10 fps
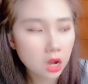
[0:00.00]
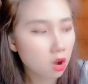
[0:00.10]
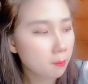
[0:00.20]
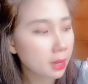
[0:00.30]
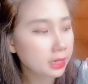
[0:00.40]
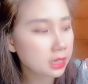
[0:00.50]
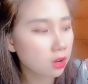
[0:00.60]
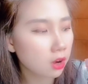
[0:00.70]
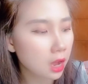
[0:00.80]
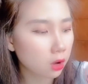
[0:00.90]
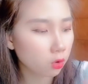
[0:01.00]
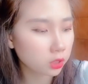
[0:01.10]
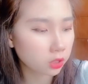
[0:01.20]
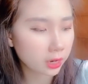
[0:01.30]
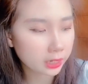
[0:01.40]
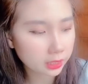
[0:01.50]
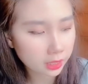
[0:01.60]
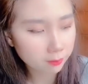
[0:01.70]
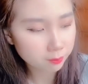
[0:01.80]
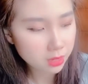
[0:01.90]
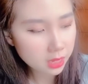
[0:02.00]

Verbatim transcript: or money or card holder or anything.